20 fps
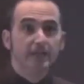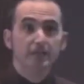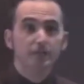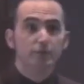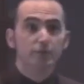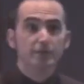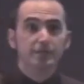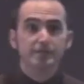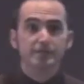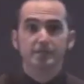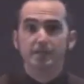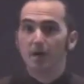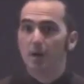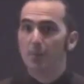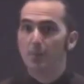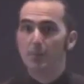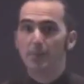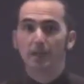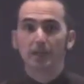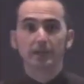interest,
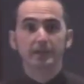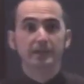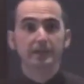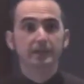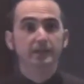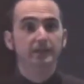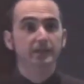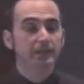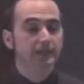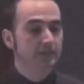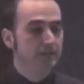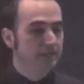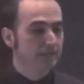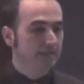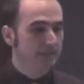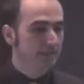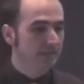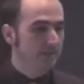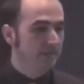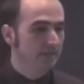ability,
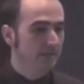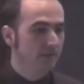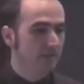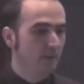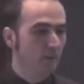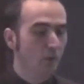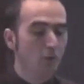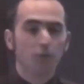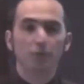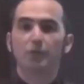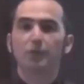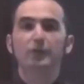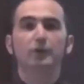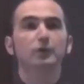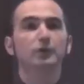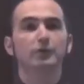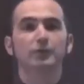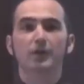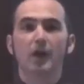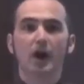uh, or
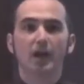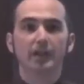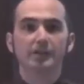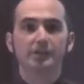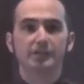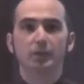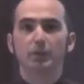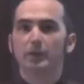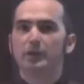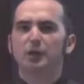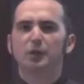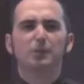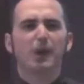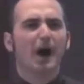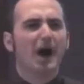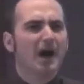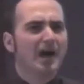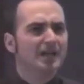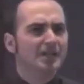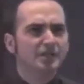field of knowledge that we could
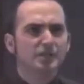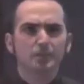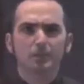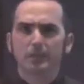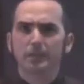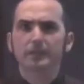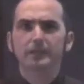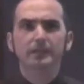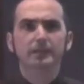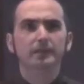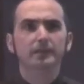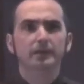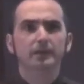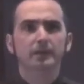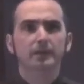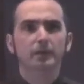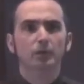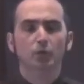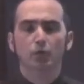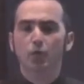possibly
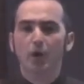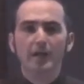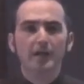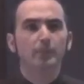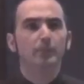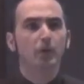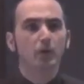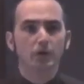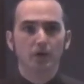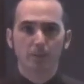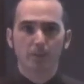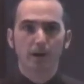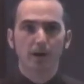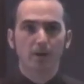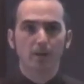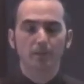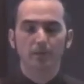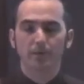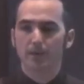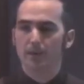write a book
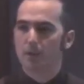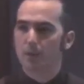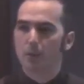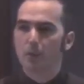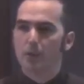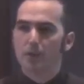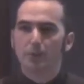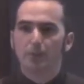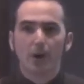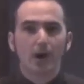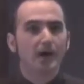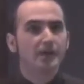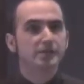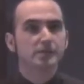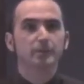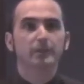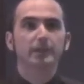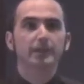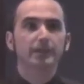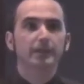about, that we could
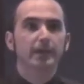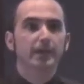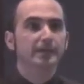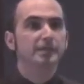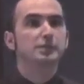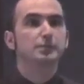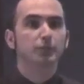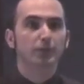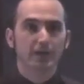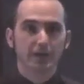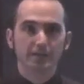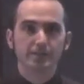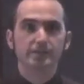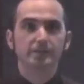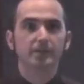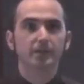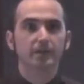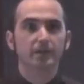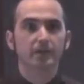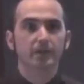possibly
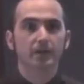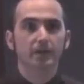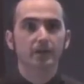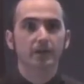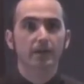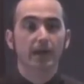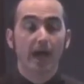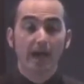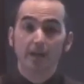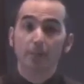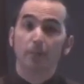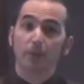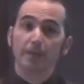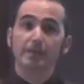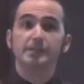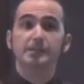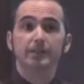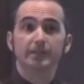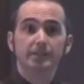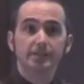express, had a
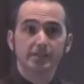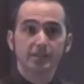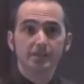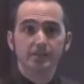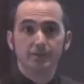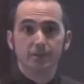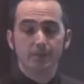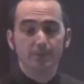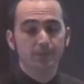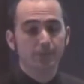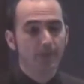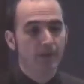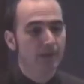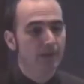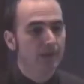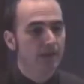place in this system.